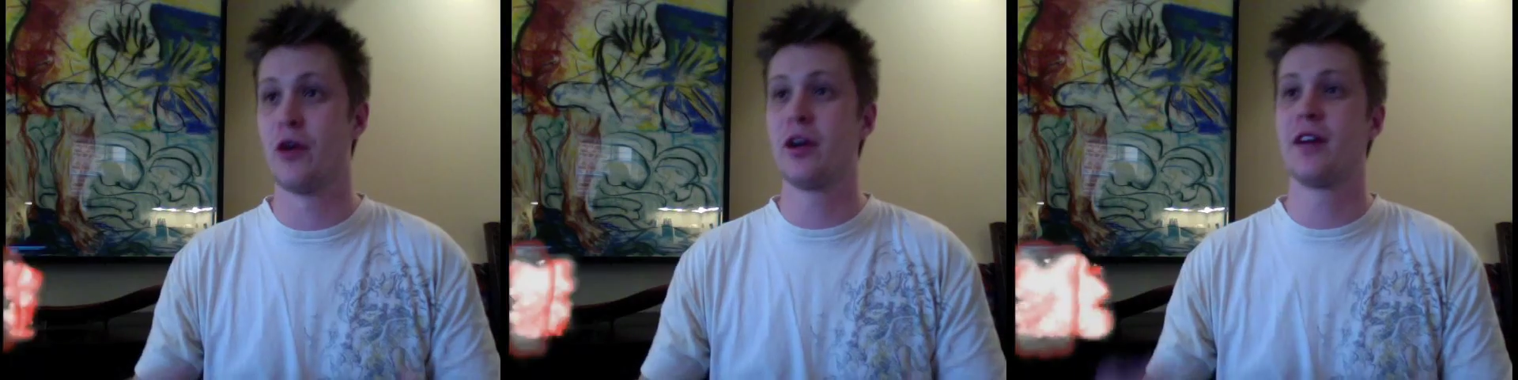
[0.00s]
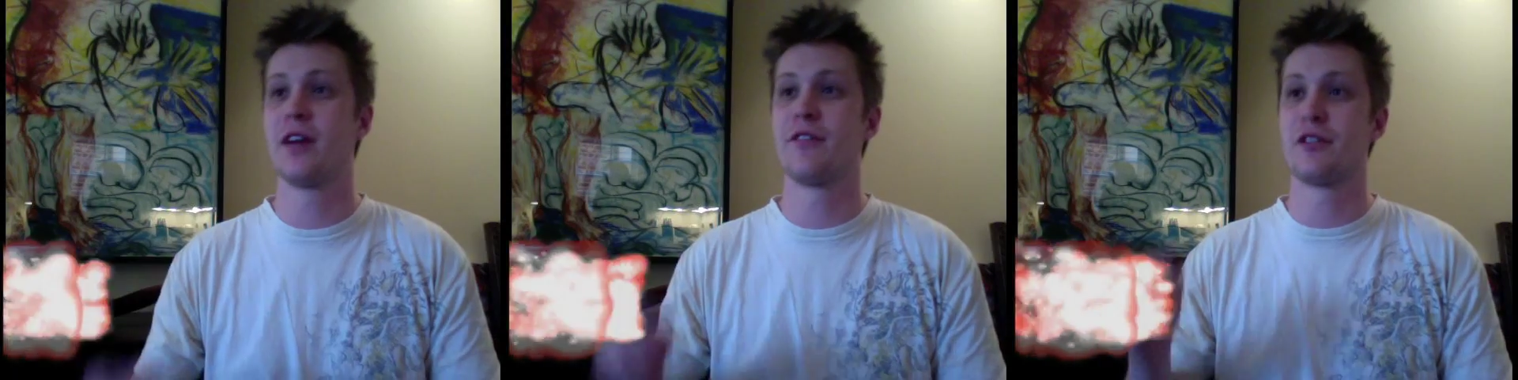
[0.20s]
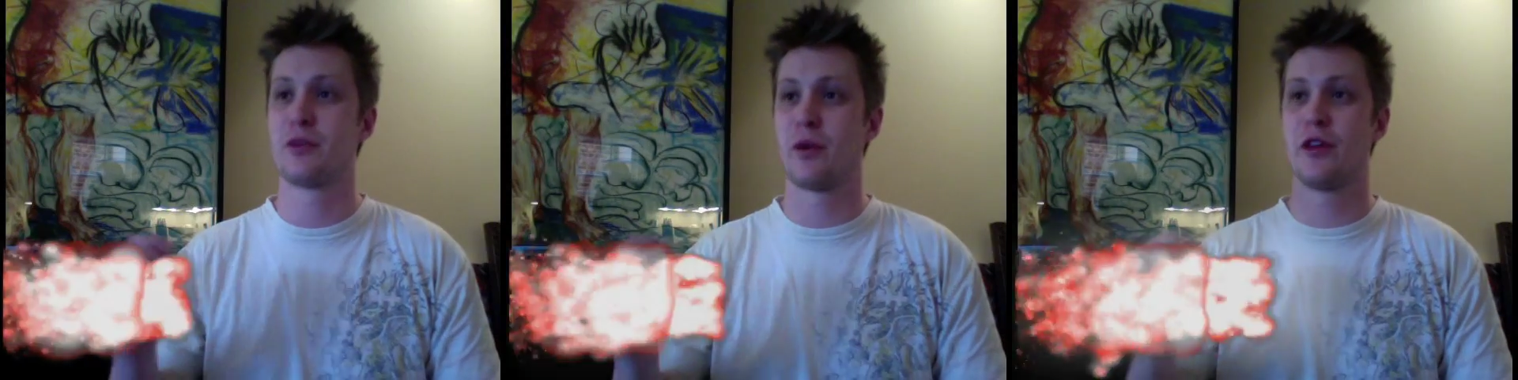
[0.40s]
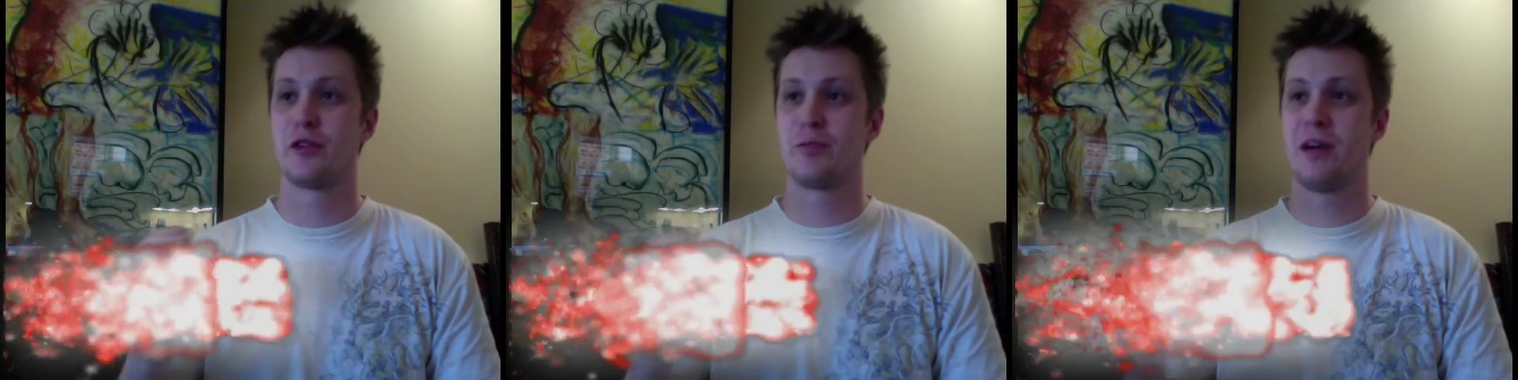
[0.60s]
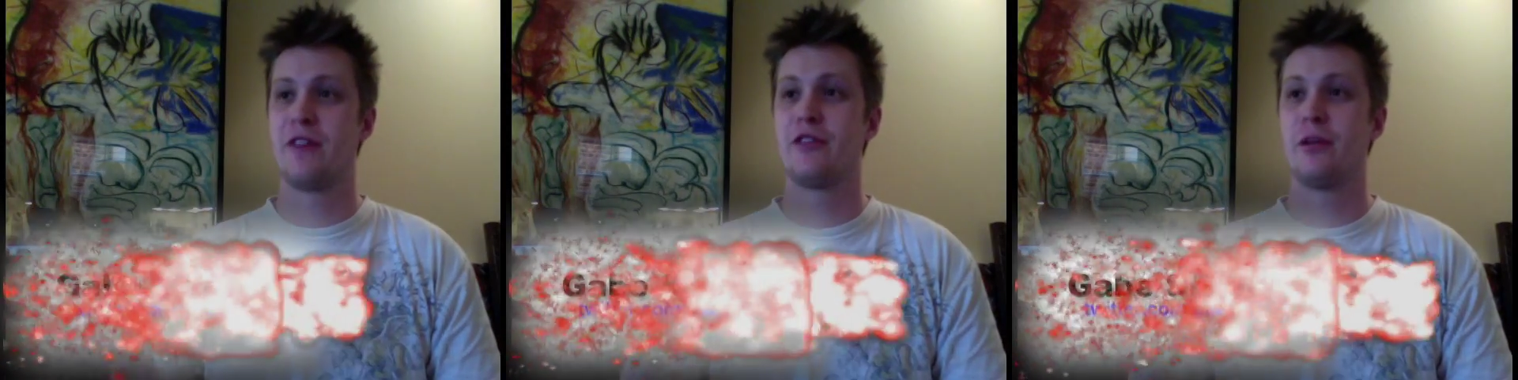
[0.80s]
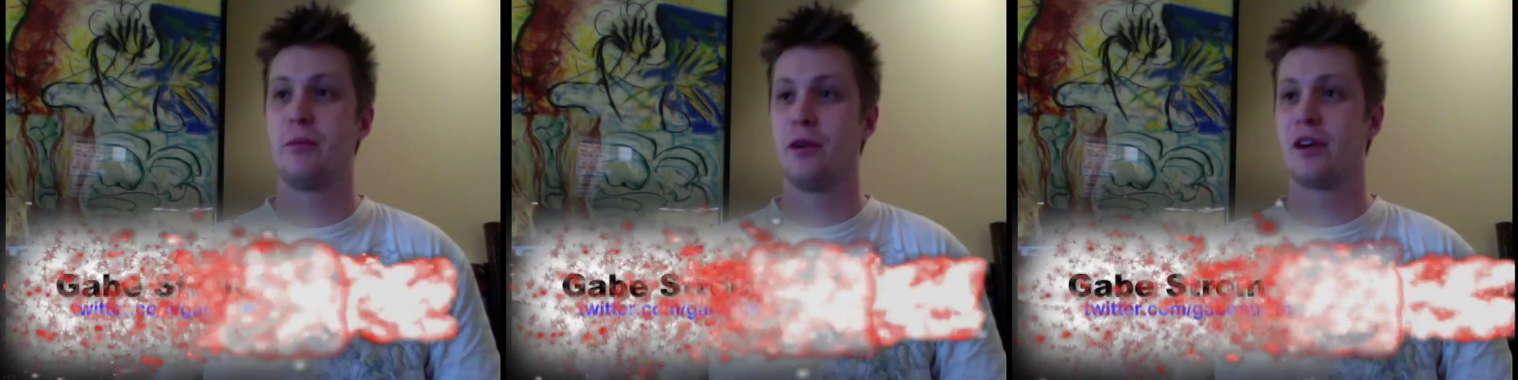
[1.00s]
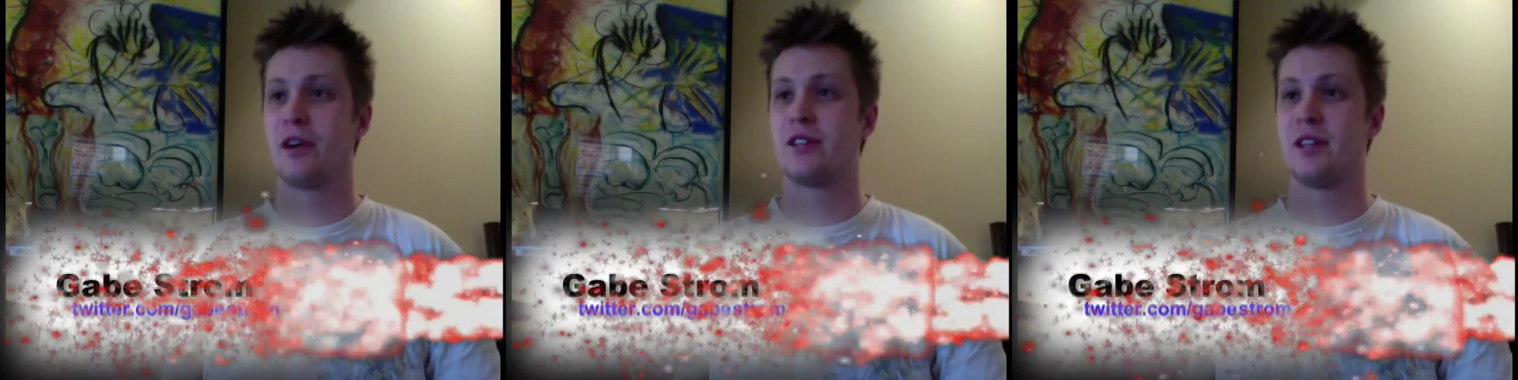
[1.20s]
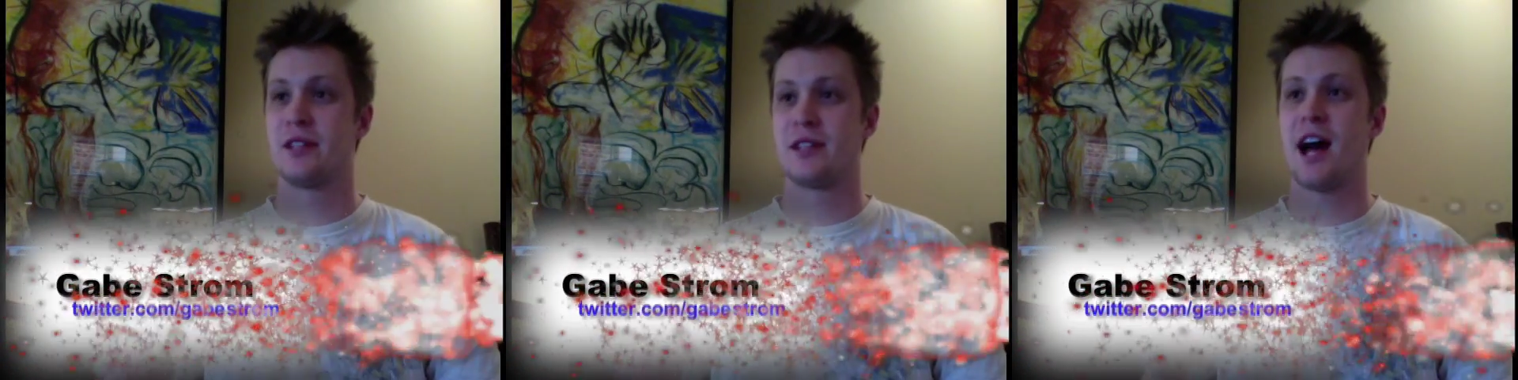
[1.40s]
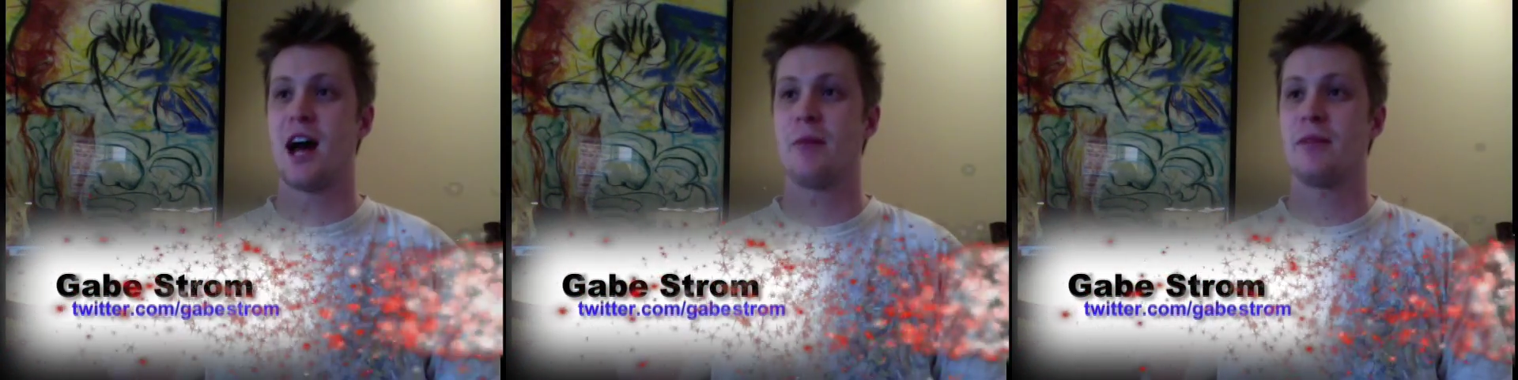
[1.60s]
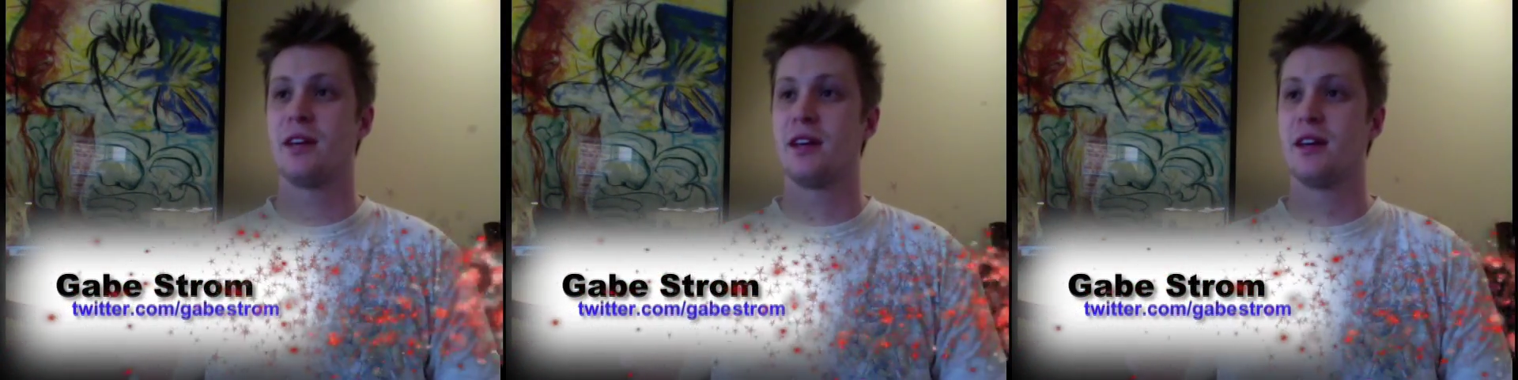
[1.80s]
Go-Giver is one of those pivotal books that
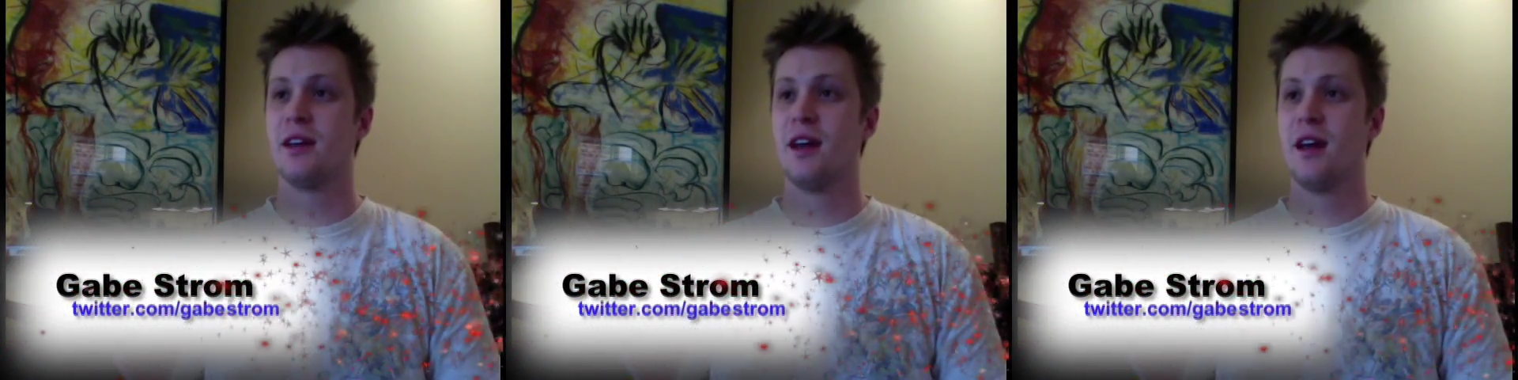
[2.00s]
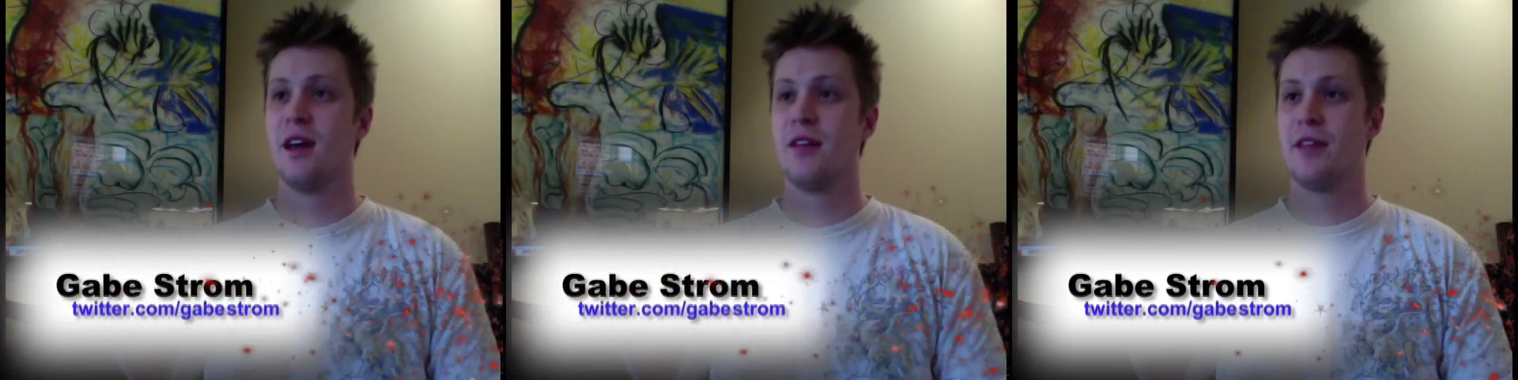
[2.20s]
taught me